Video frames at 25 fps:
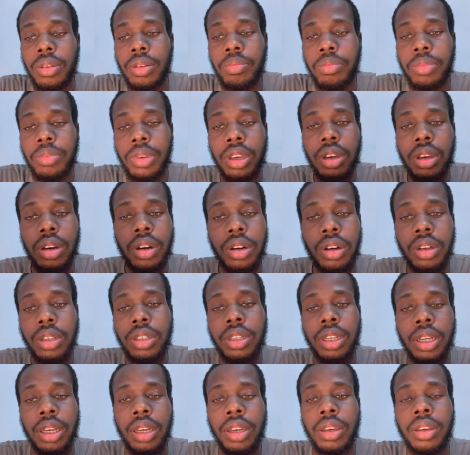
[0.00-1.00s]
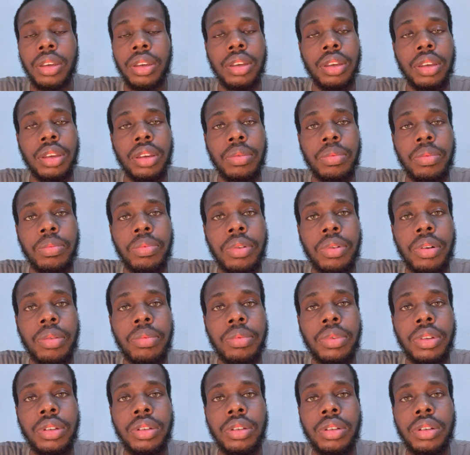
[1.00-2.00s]
because I
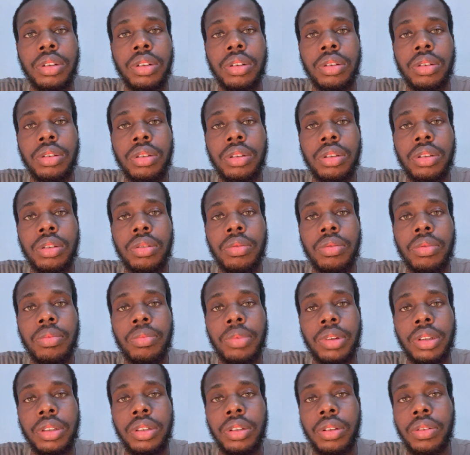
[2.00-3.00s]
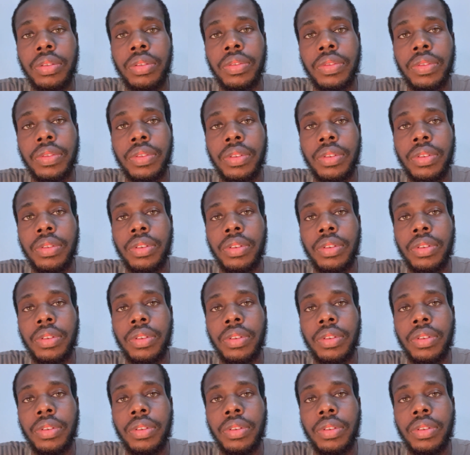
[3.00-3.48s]
promised myself